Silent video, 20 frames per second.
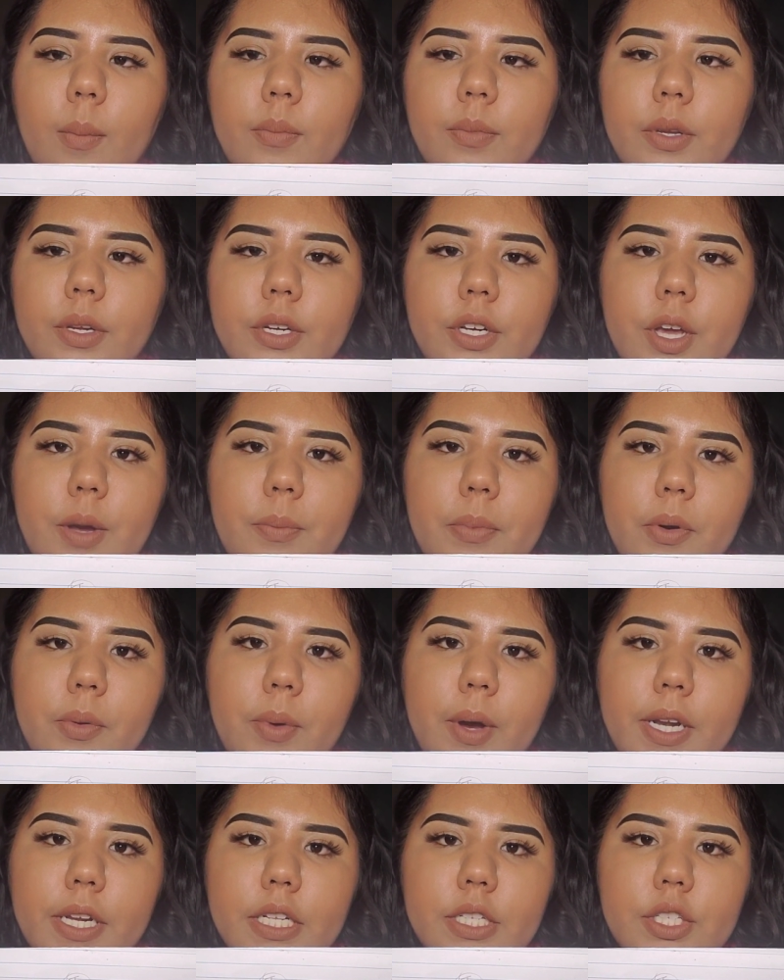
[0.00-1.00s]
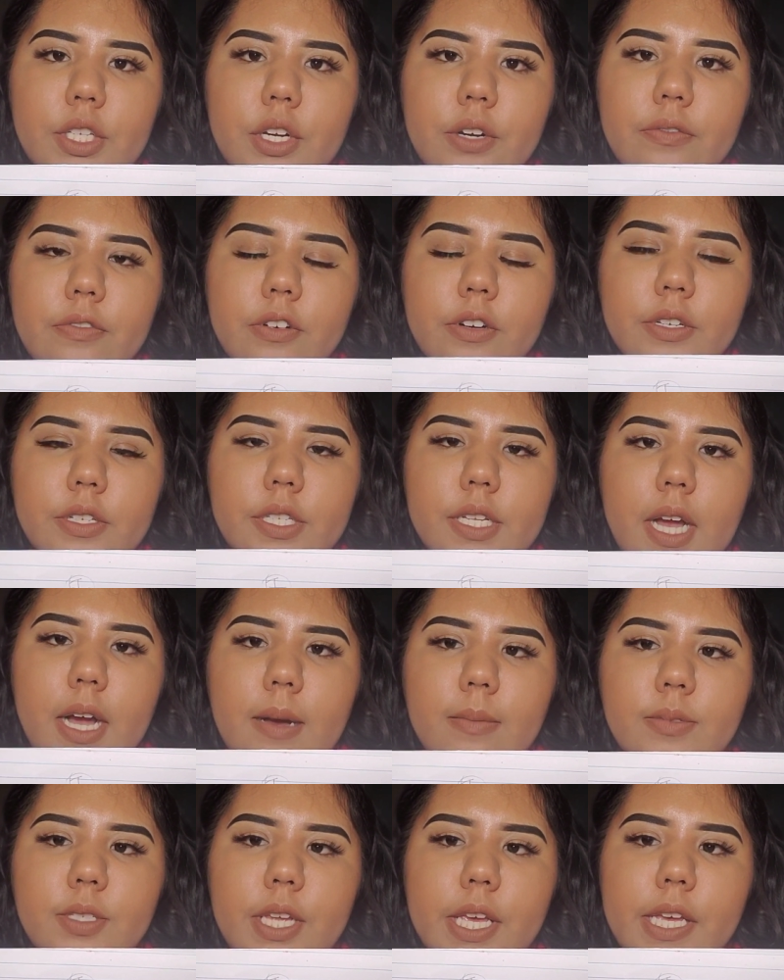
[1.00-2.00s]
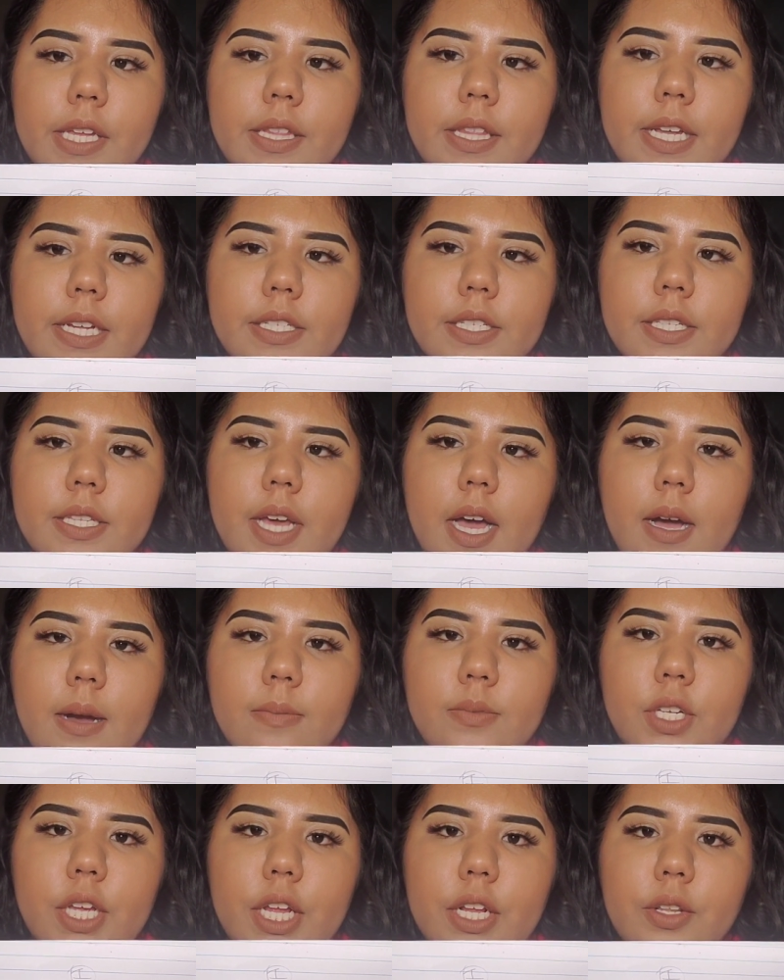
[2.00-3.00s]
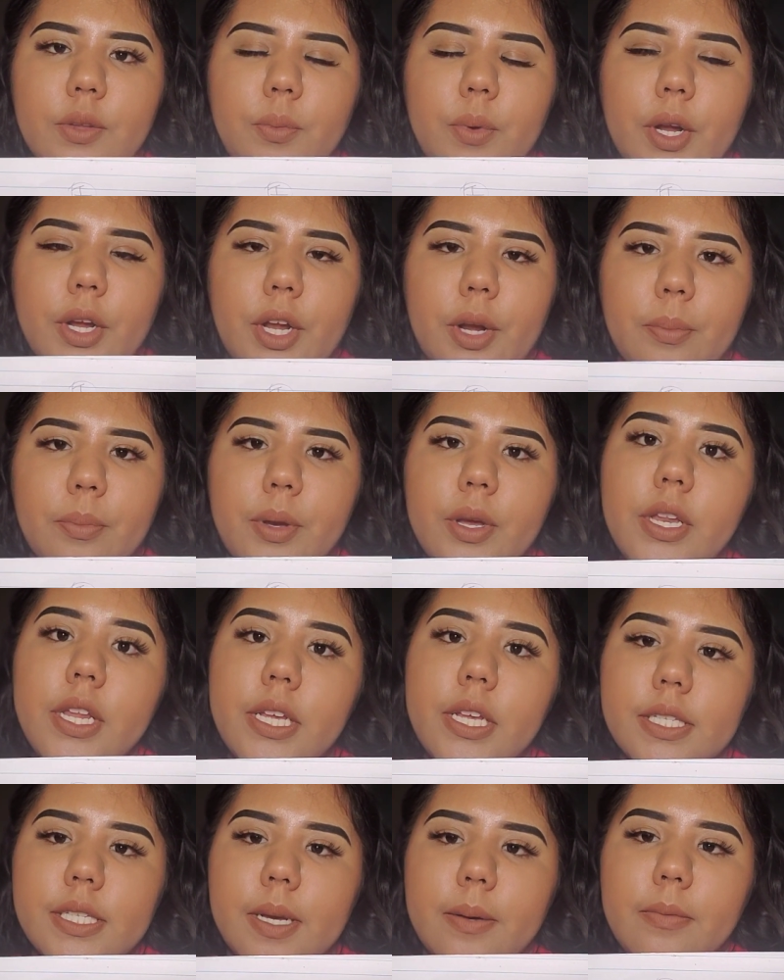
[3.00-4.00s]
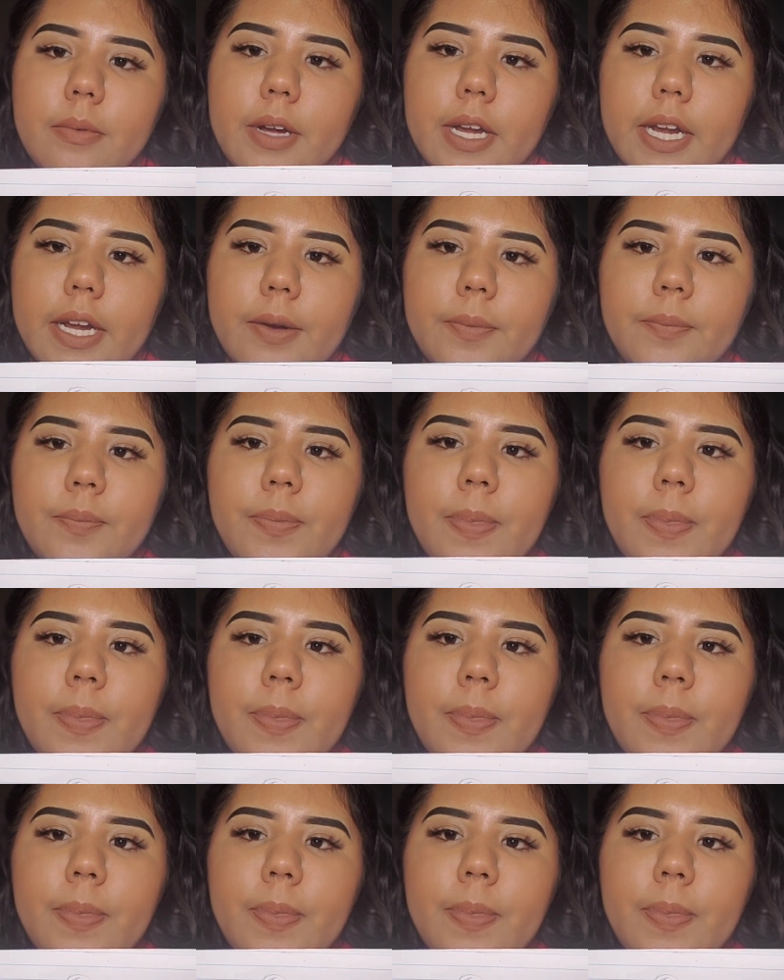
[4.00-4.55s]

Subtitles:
Your number 1 is your first object. That's the object where you're putting somewhere.